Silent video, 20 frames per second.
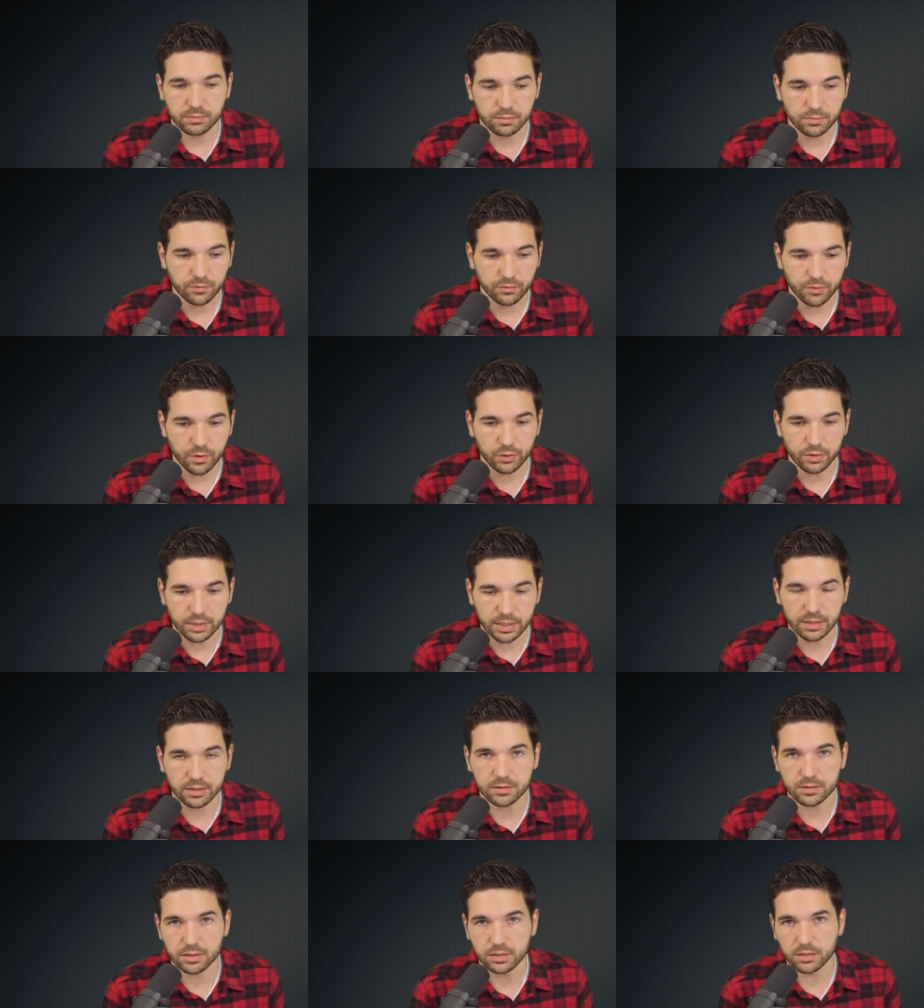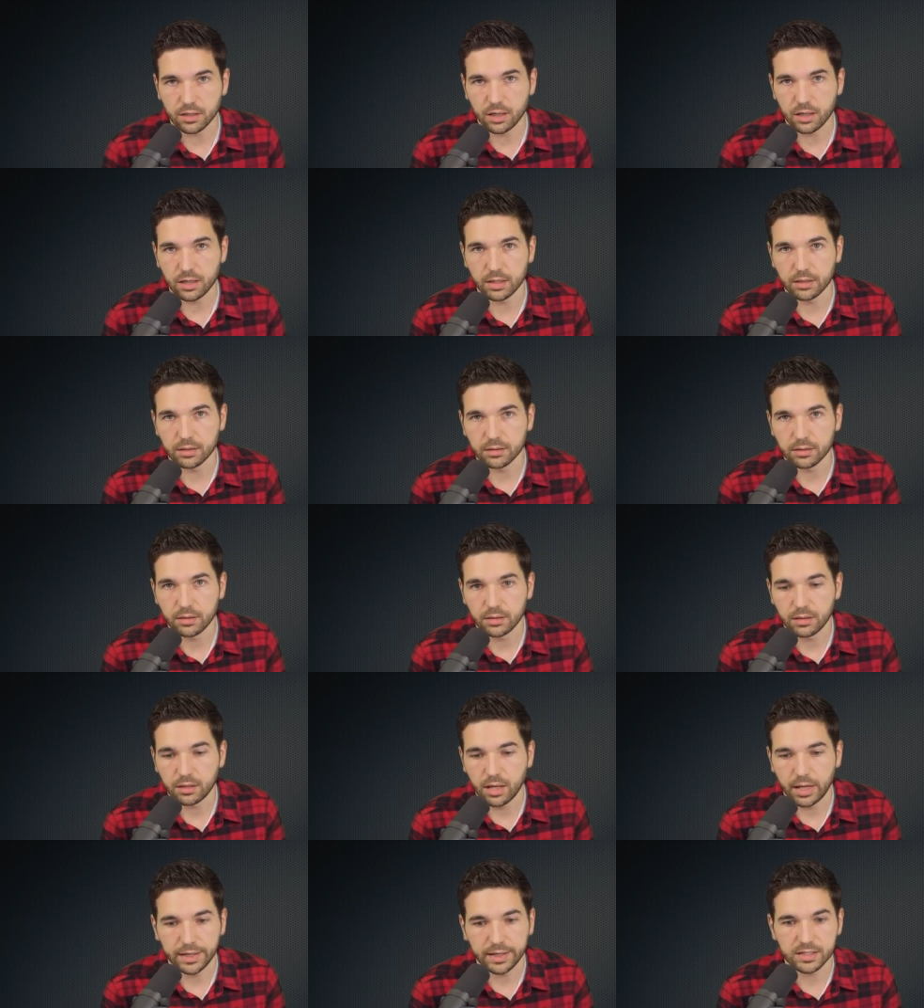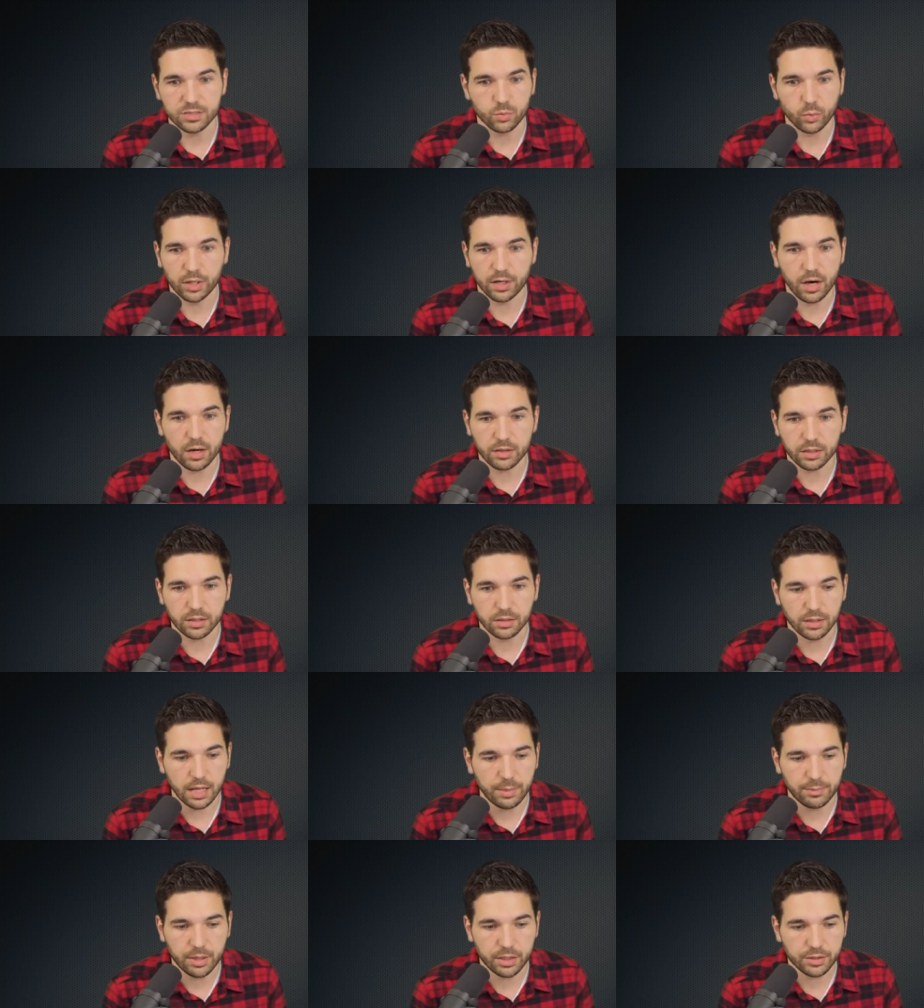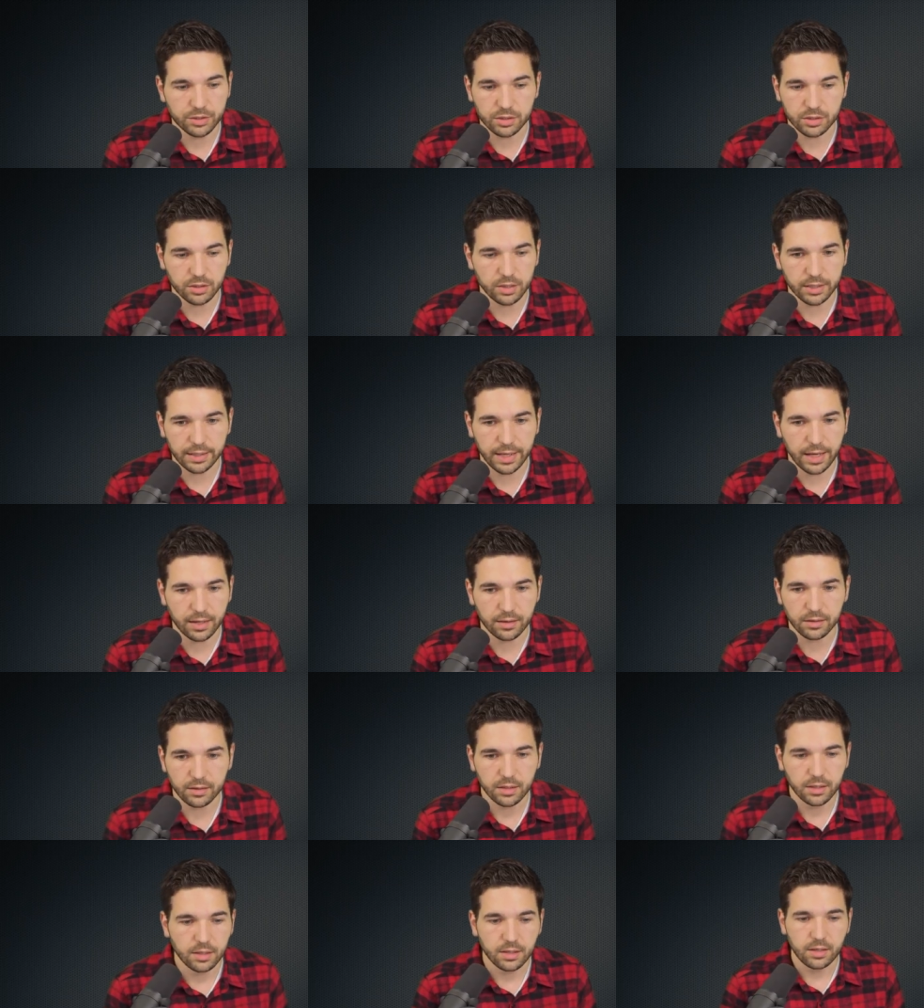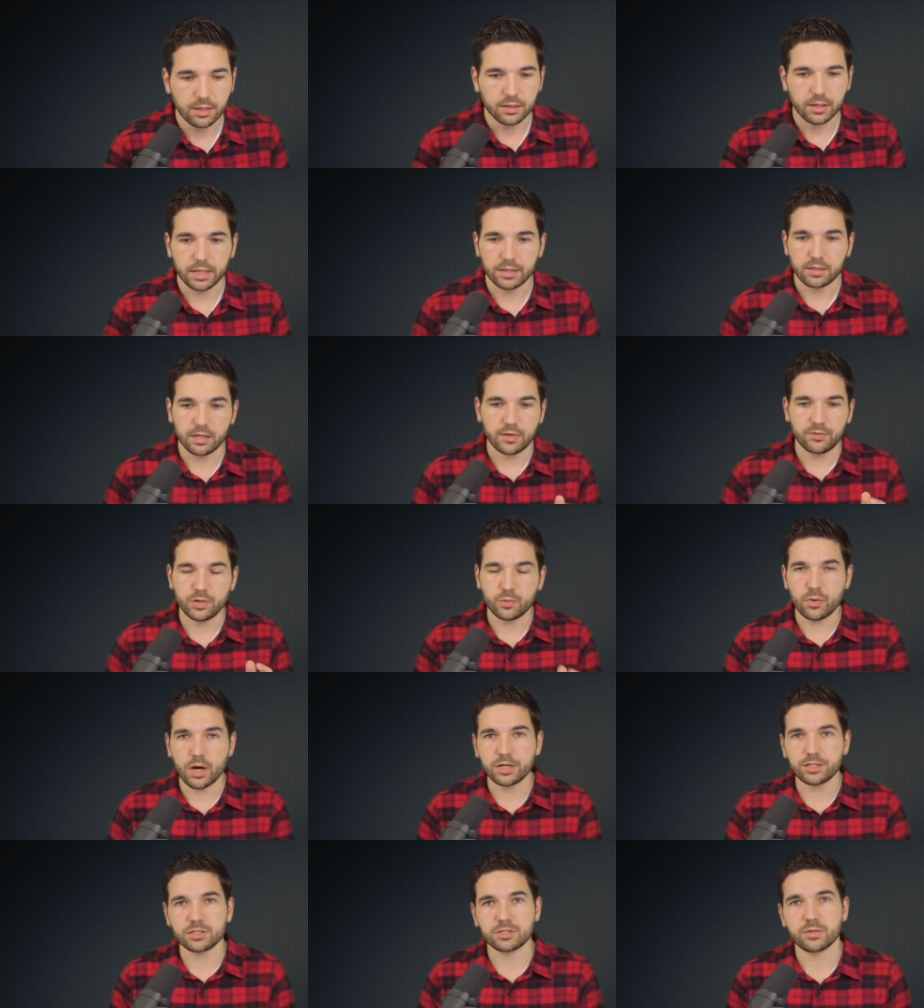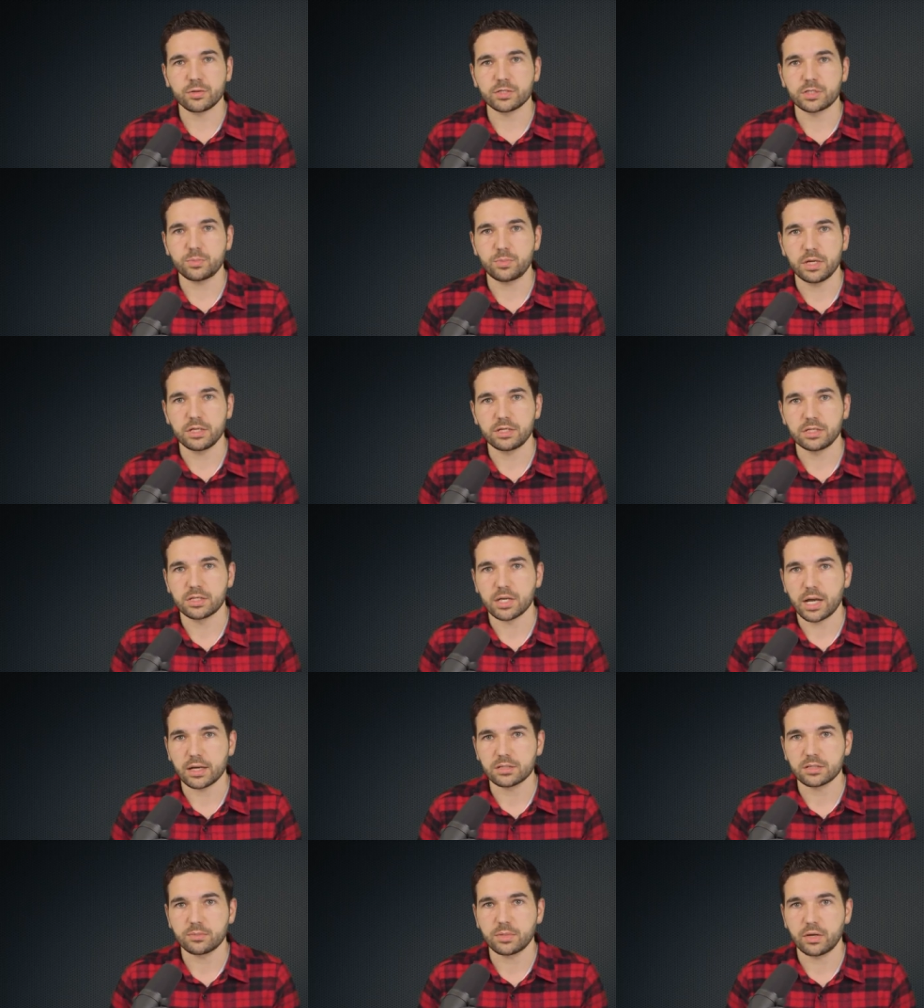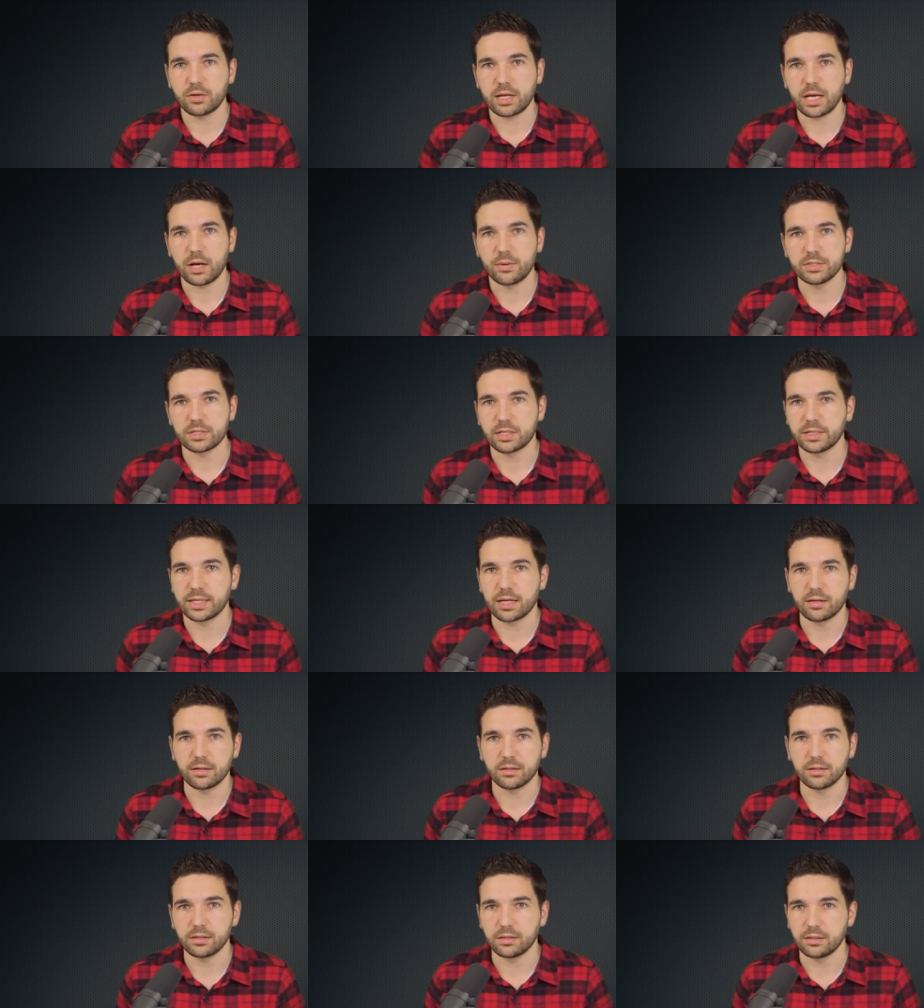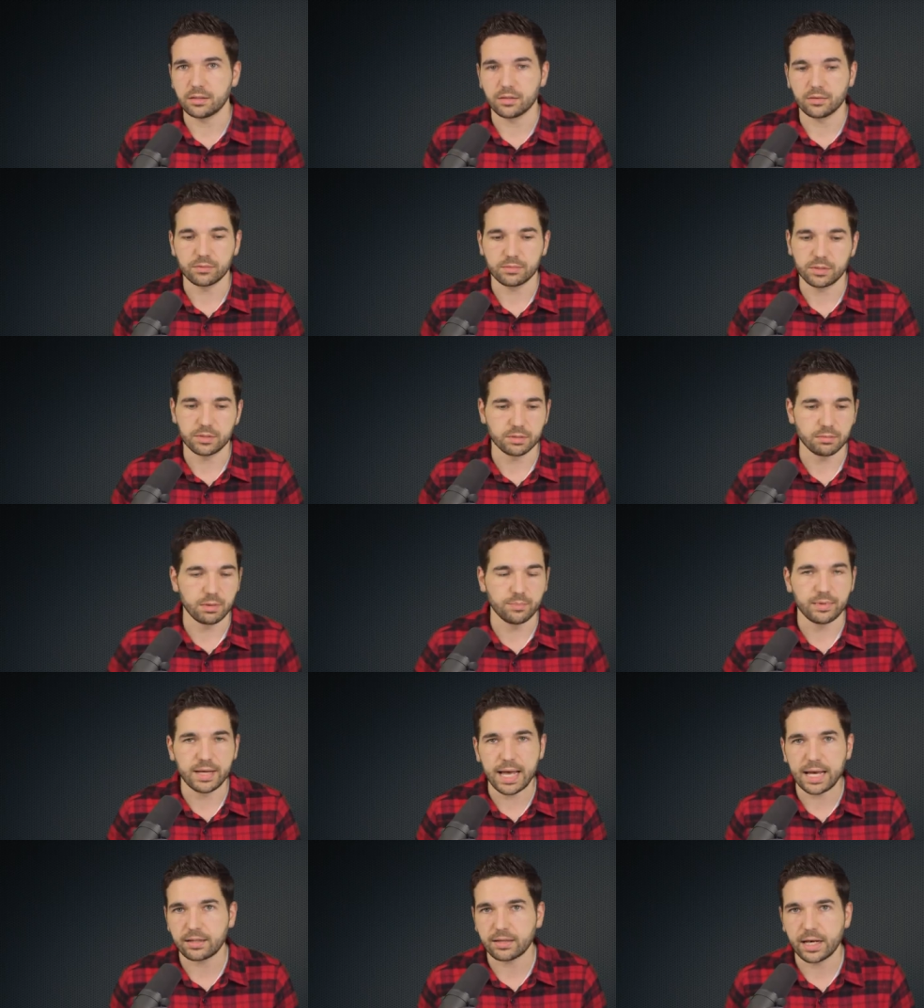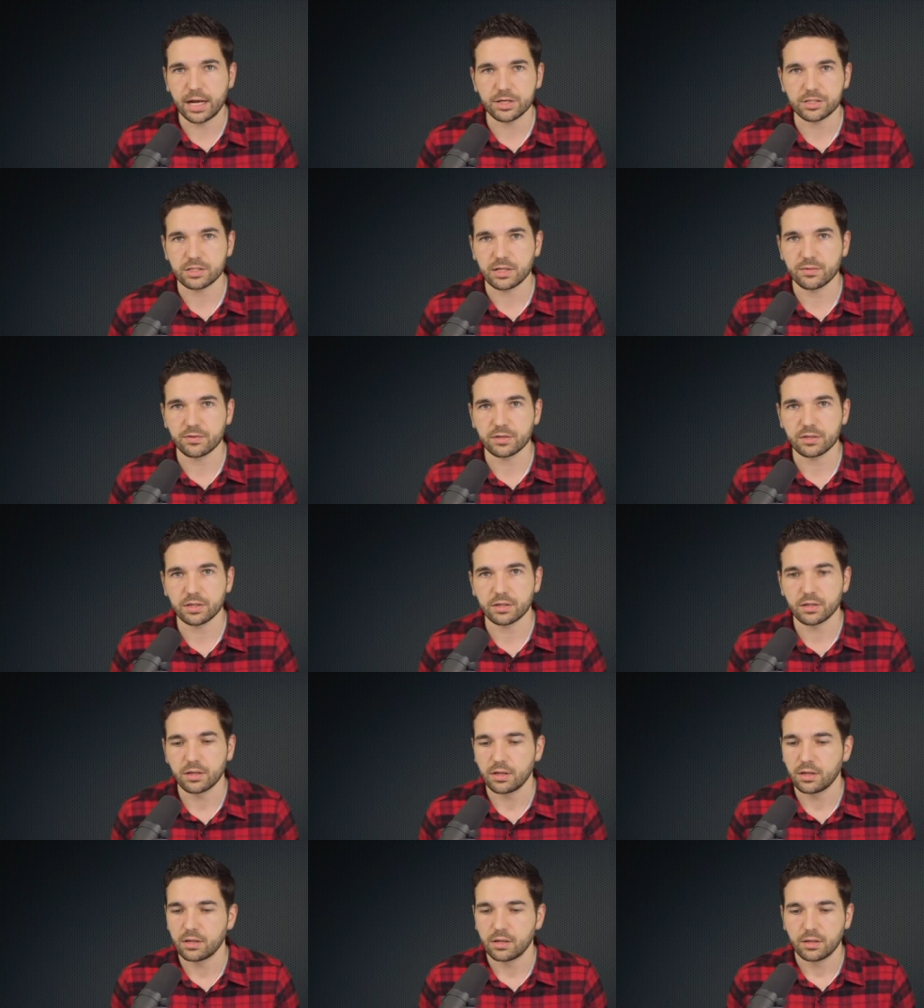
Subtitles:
vote guilty on, I guess, one article. I'm not sure. Again, like, if you watch his whole speech, he talks about how he's going to get, you know, there's going to be backlash and everything.